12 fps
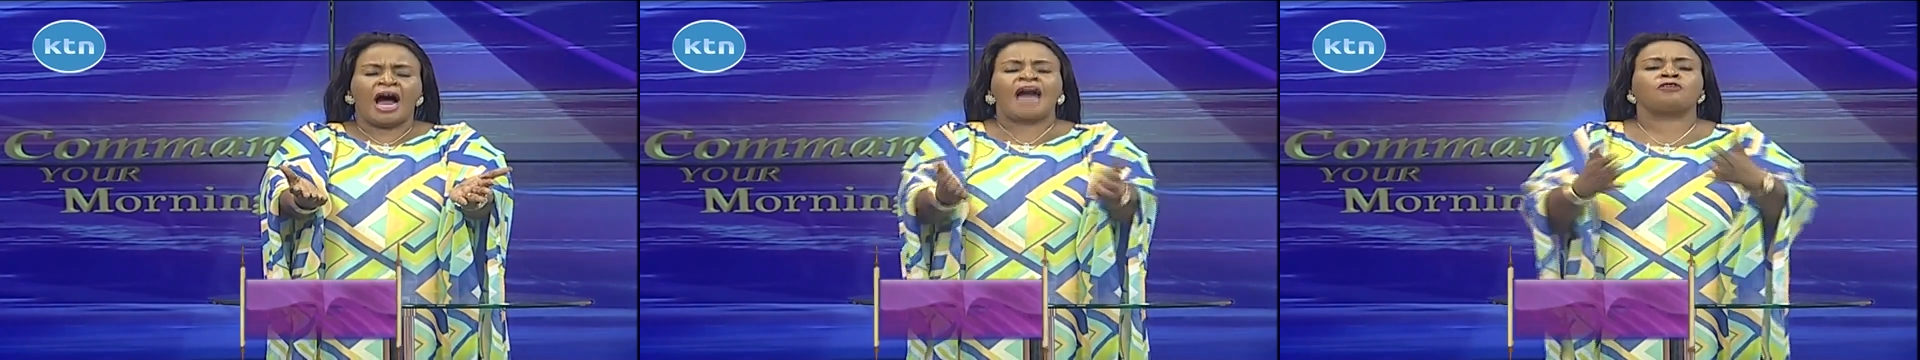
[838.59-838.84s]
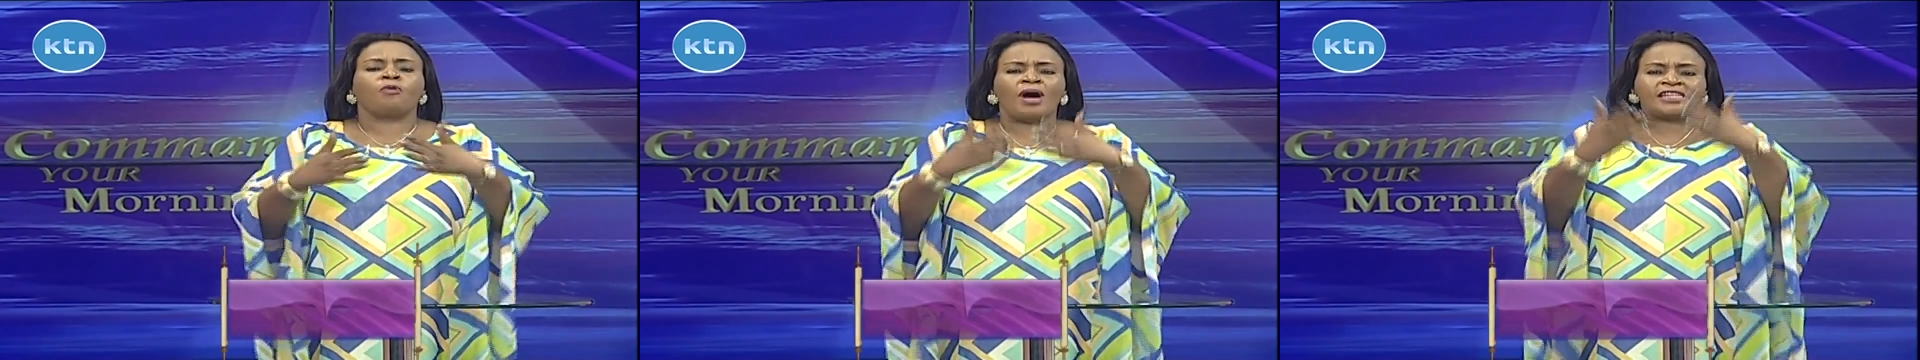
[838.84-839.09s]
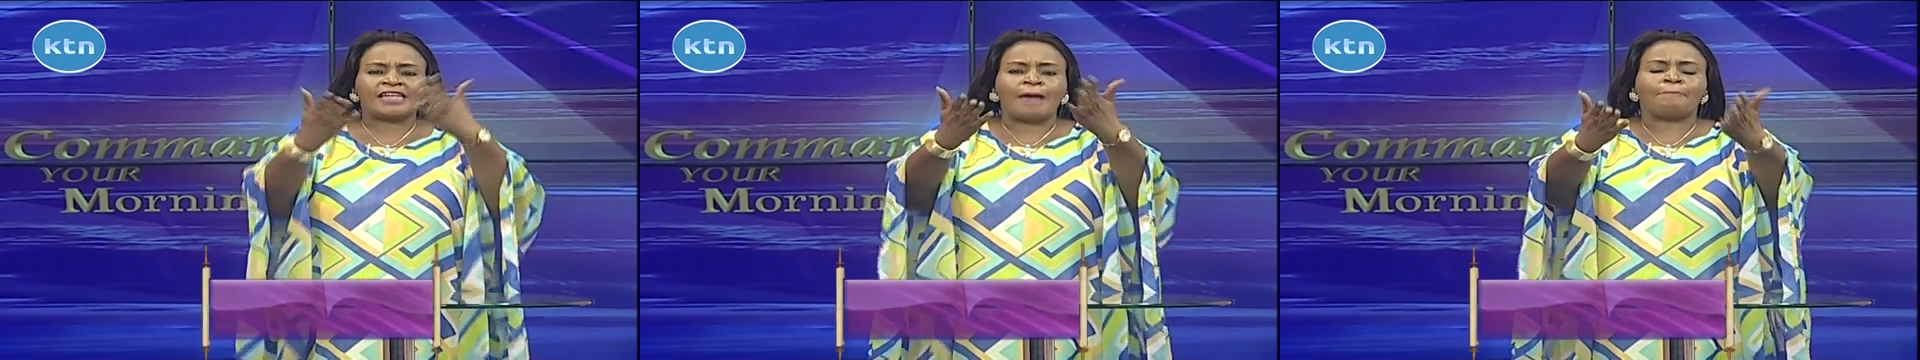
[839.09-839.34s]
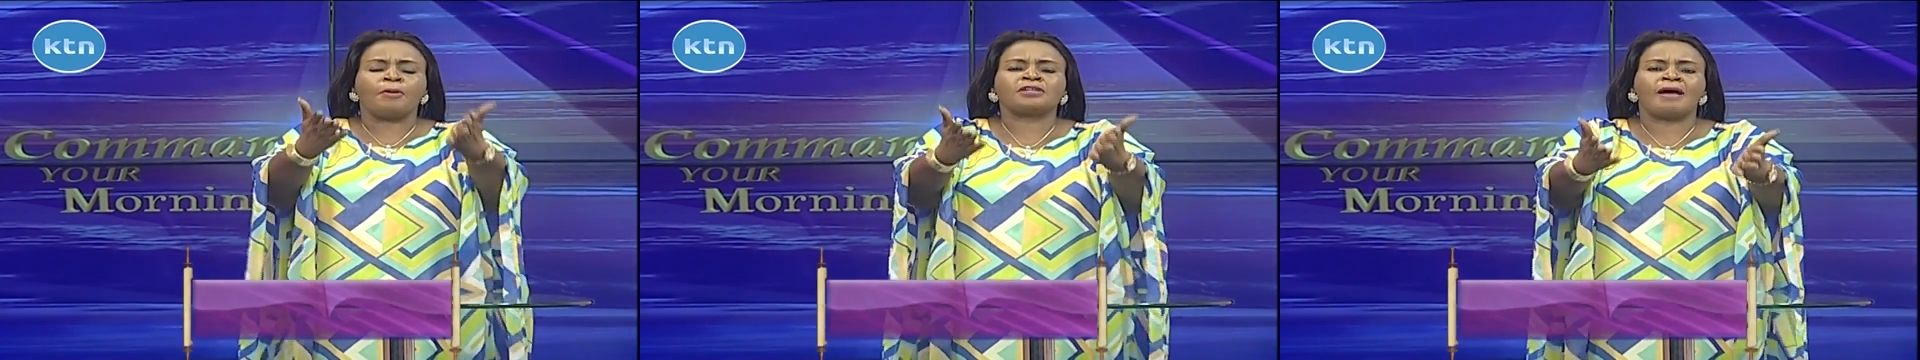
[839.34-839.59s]
And once
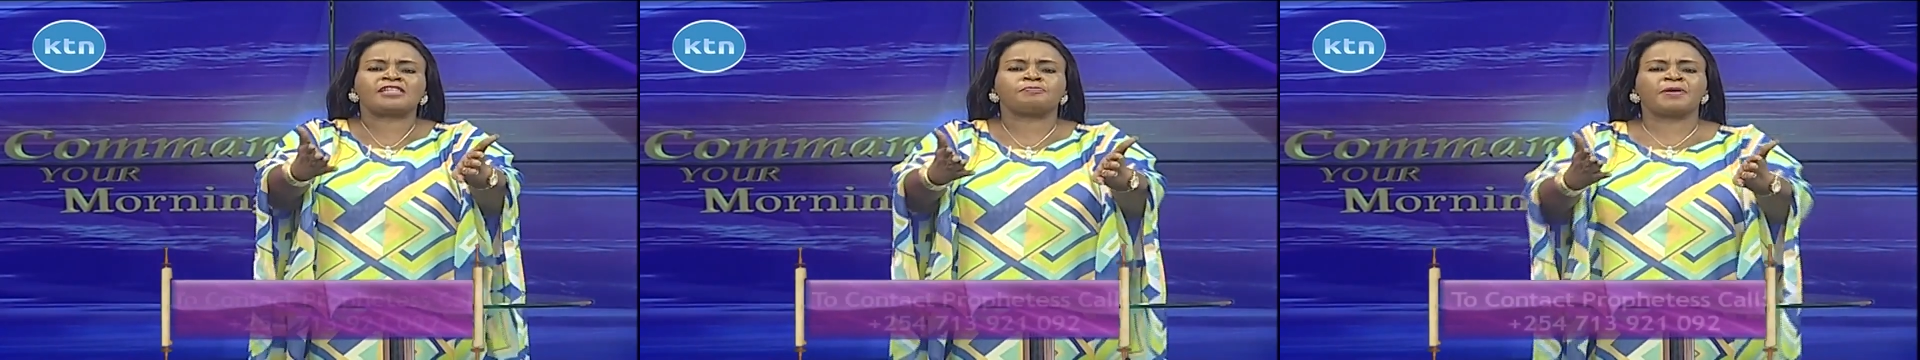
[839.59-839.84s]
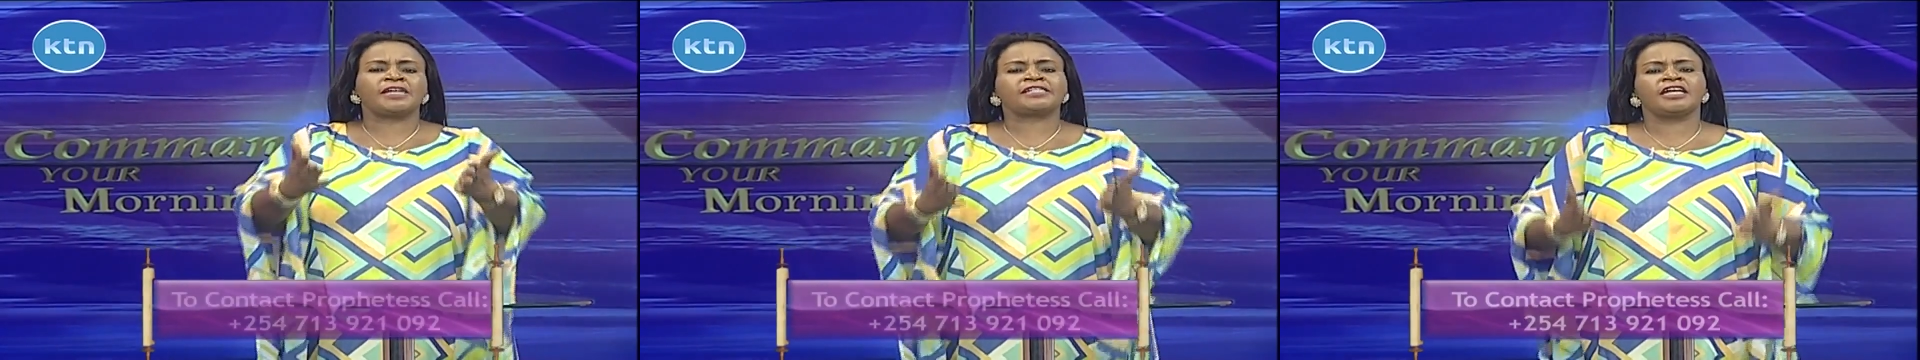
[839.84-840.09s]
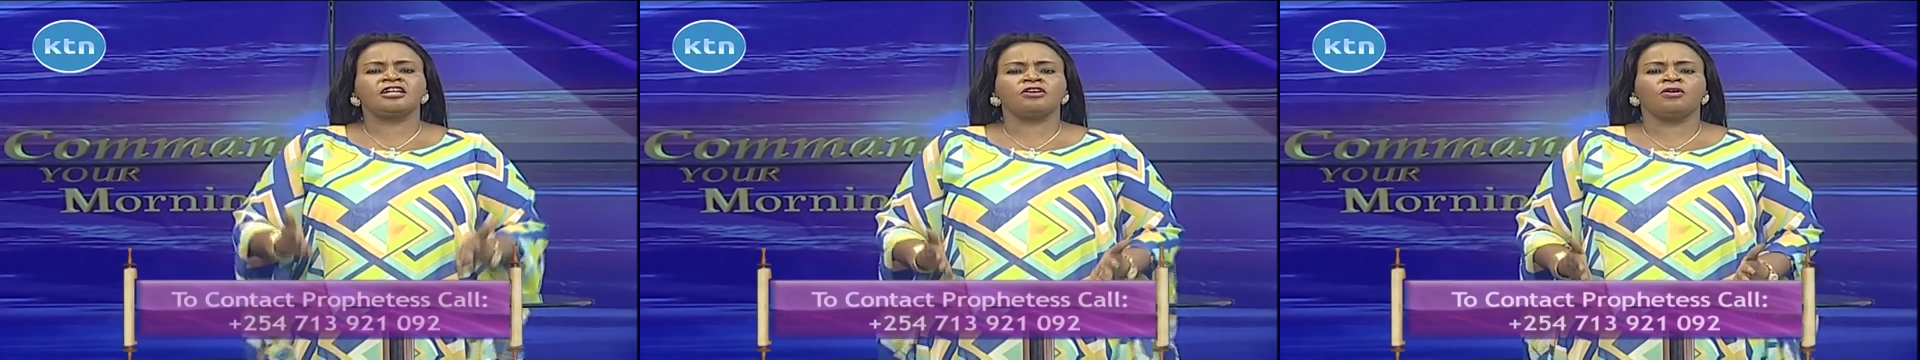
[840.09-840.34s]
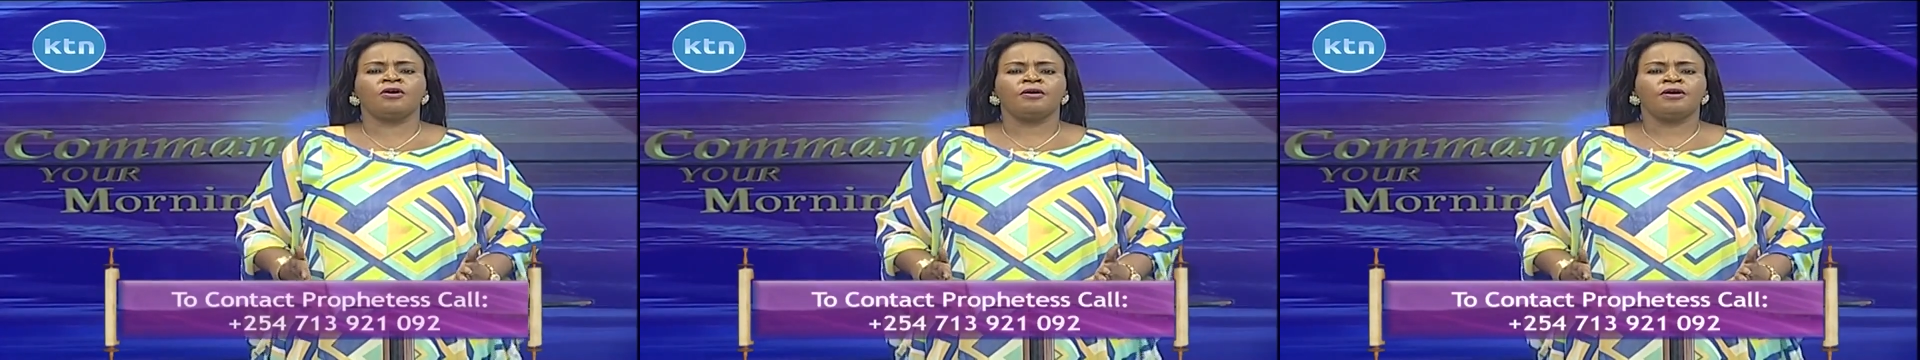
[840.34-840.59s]
I put my spirit in
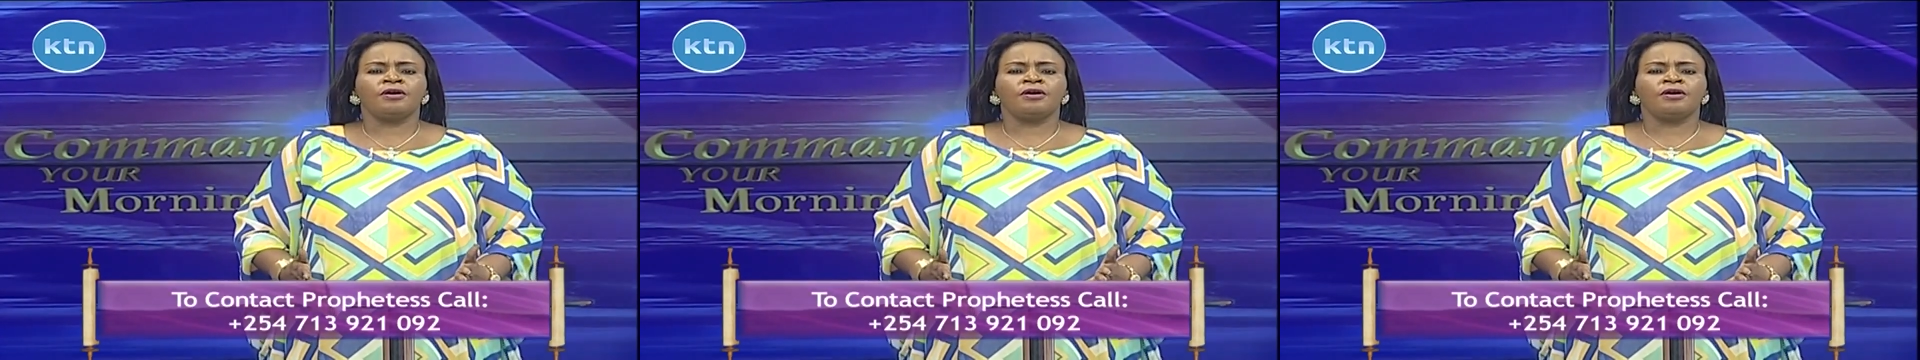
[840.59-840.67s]
you,